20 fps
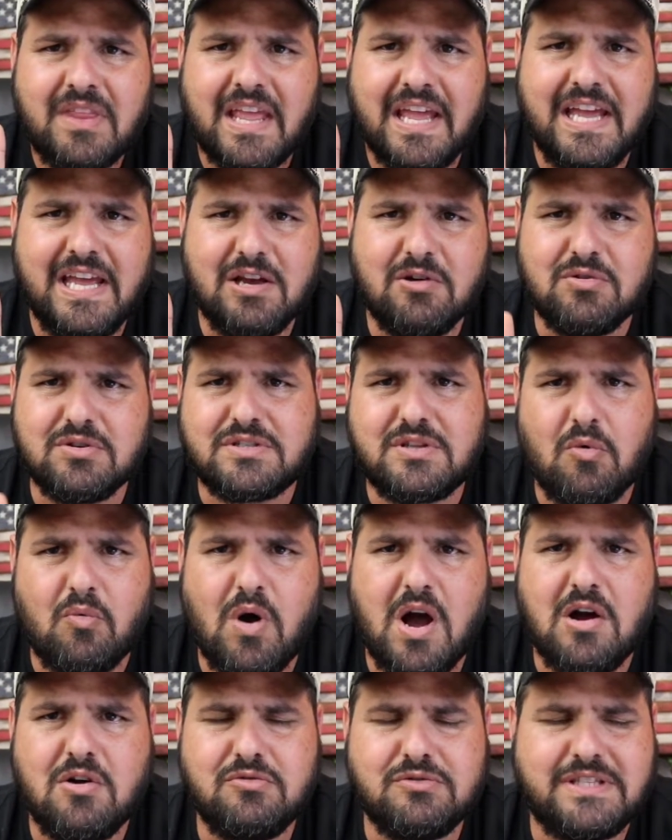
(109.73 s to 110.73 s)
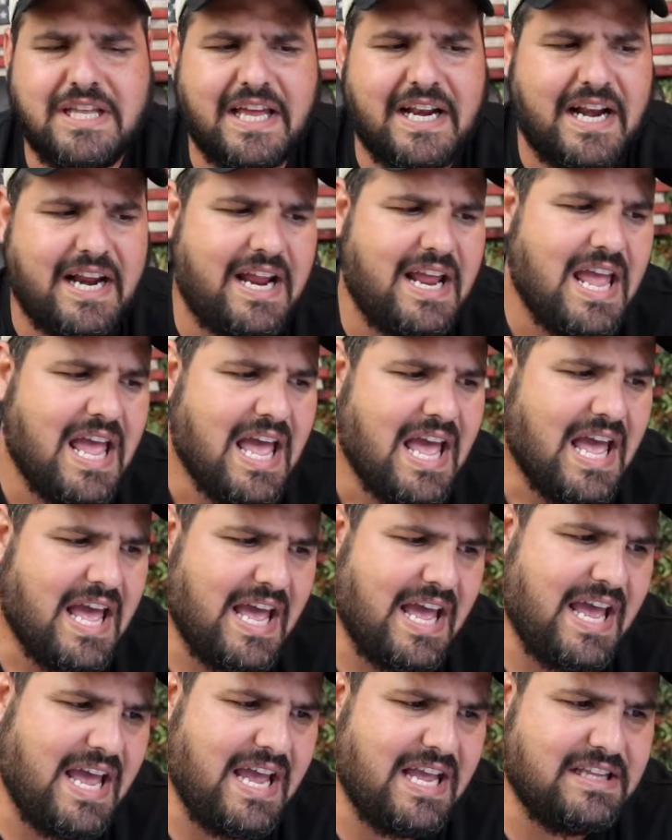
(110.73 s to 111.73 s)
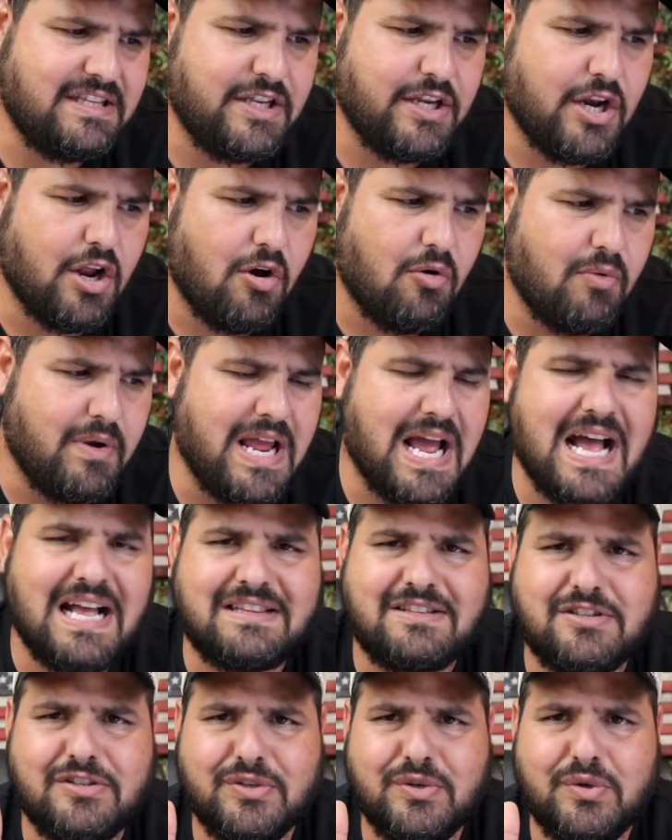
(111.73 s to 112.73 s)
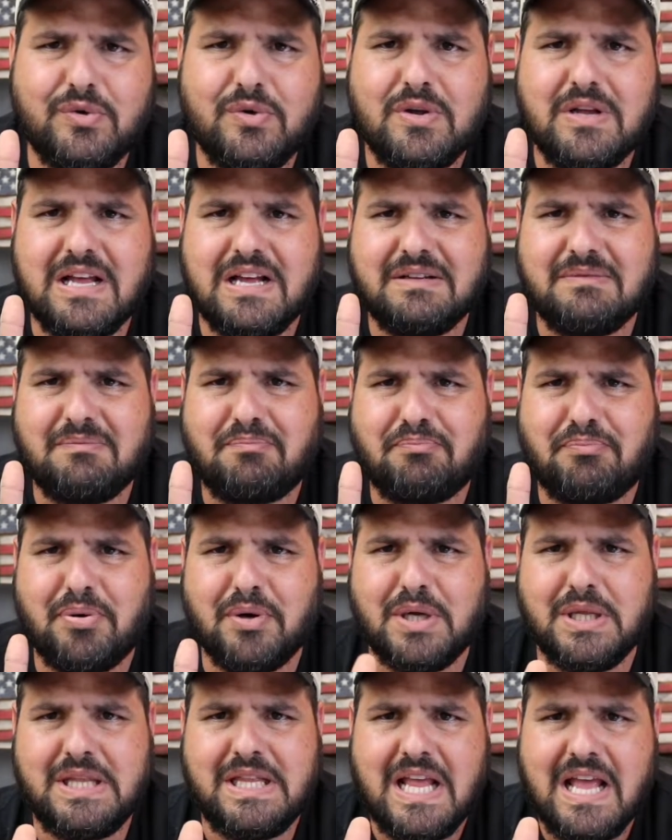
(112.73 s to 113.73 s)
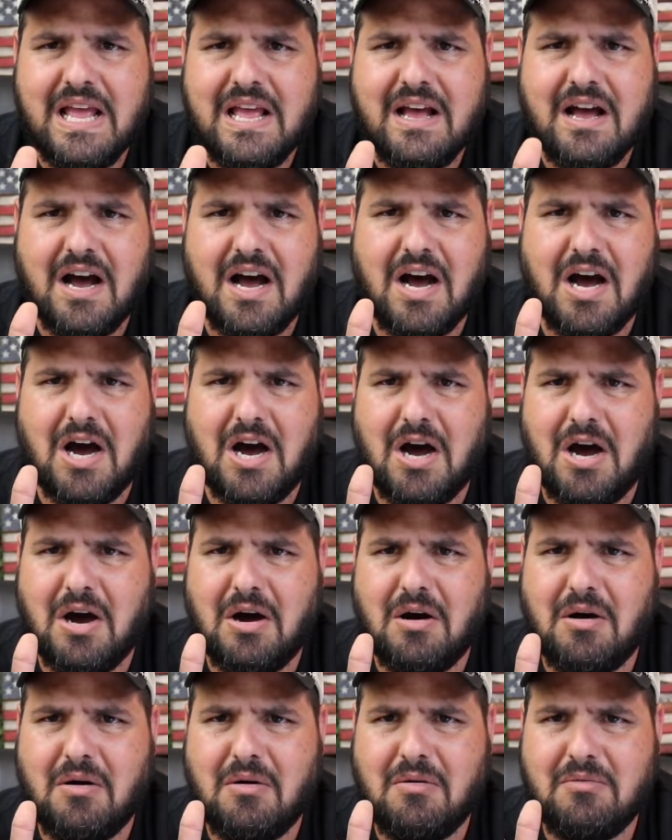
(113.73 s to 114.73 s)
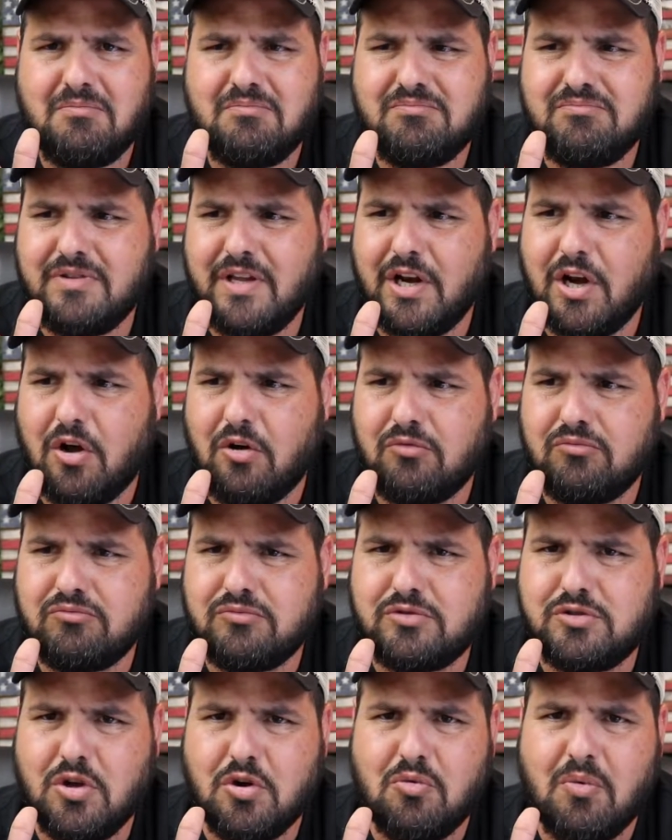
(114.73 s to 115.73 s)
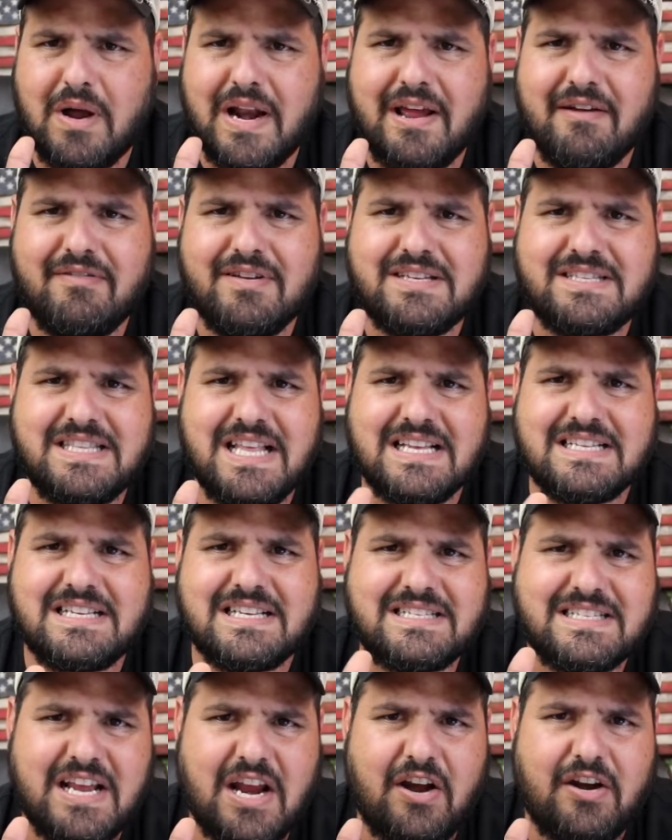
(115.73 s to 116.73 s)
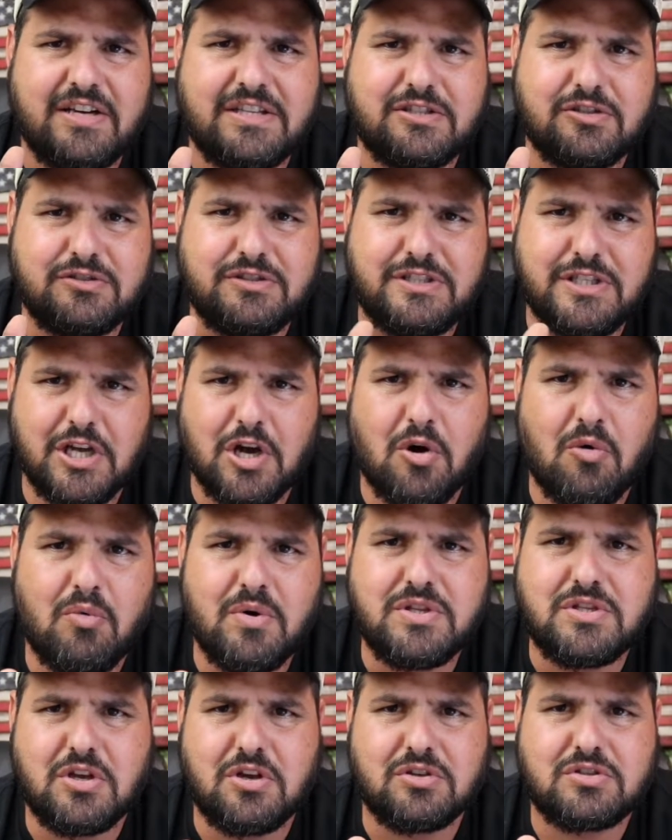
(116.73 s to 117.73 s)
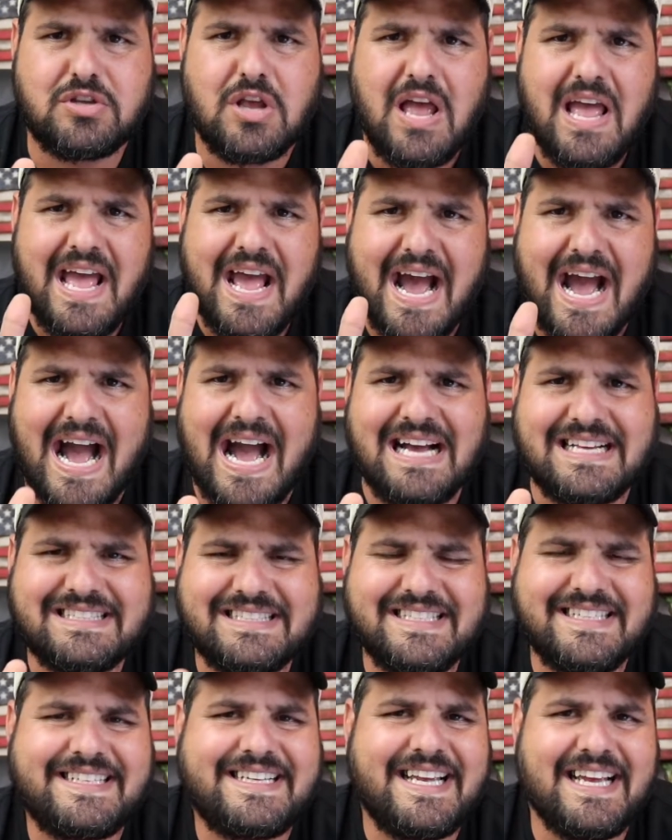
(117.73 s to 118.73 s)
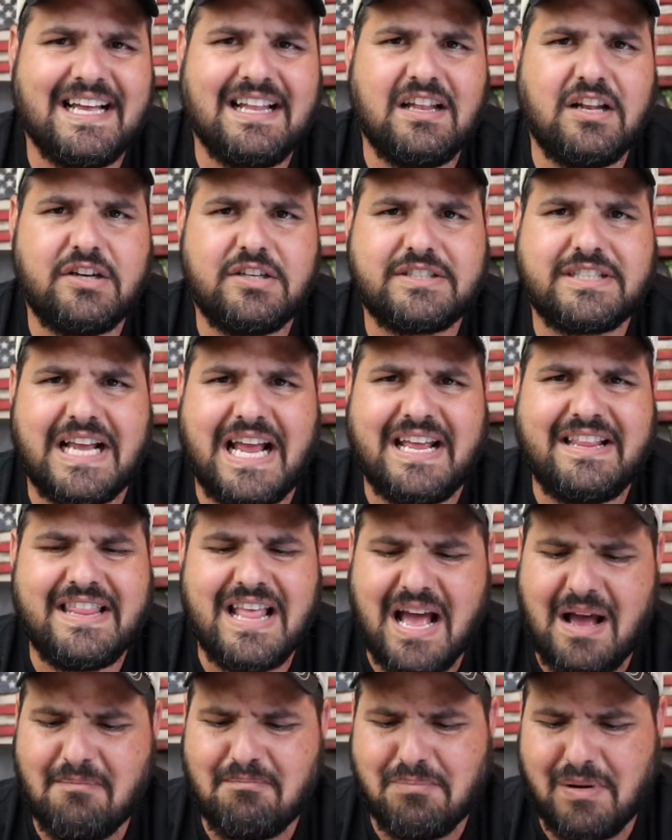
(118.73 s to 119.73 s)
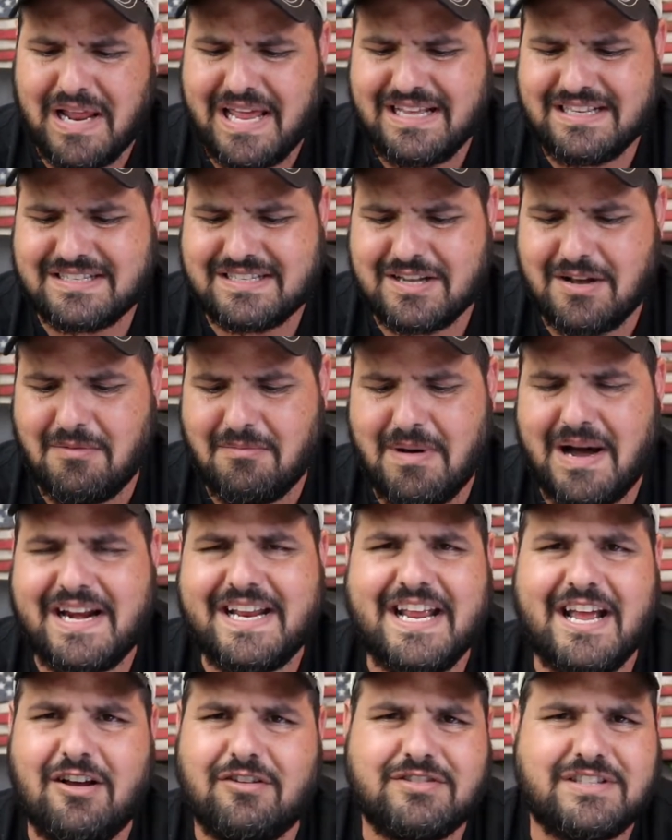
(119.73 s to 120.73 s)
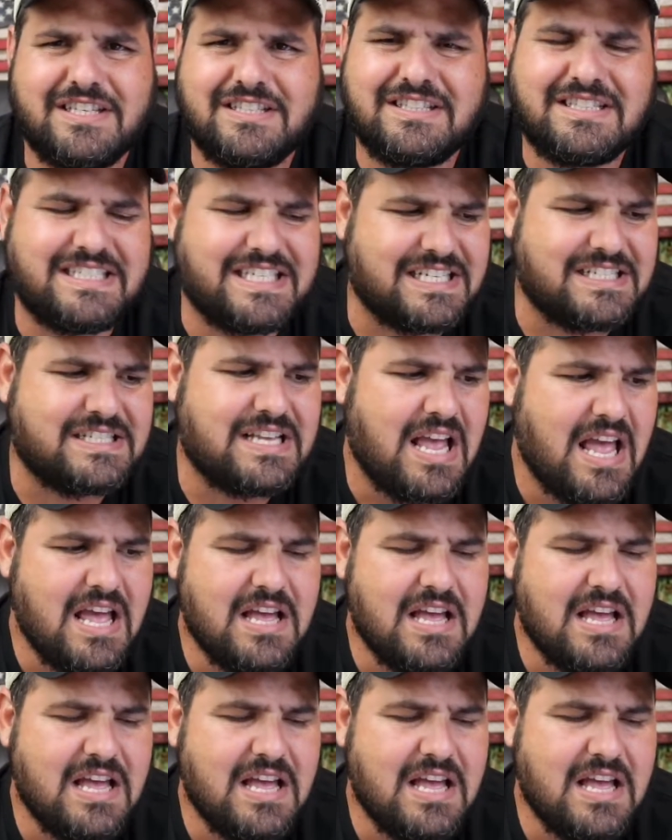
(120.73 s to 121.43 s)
He was the one who did it. And, you know, we have to put, you know, do whatever is necessary to deal with those active killers and not blame somebody else. It just